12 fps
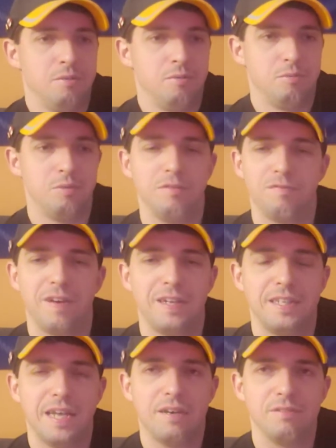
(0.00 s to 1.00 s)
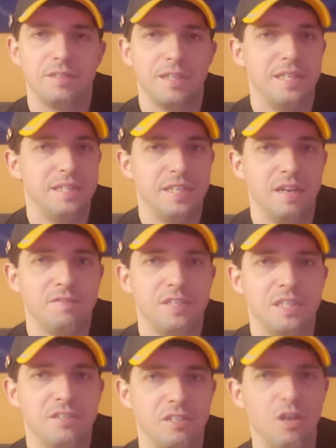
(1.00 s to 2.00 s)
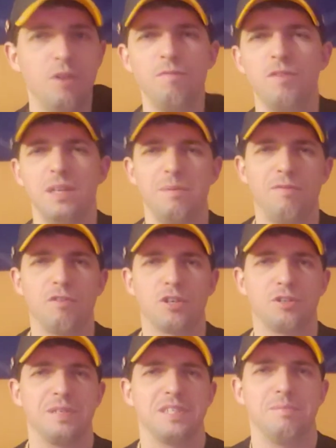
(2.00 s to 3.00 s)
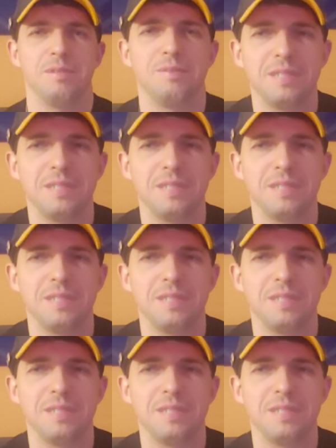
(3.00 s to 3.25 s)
We'll find out in the off-season, hopefully before Christmas,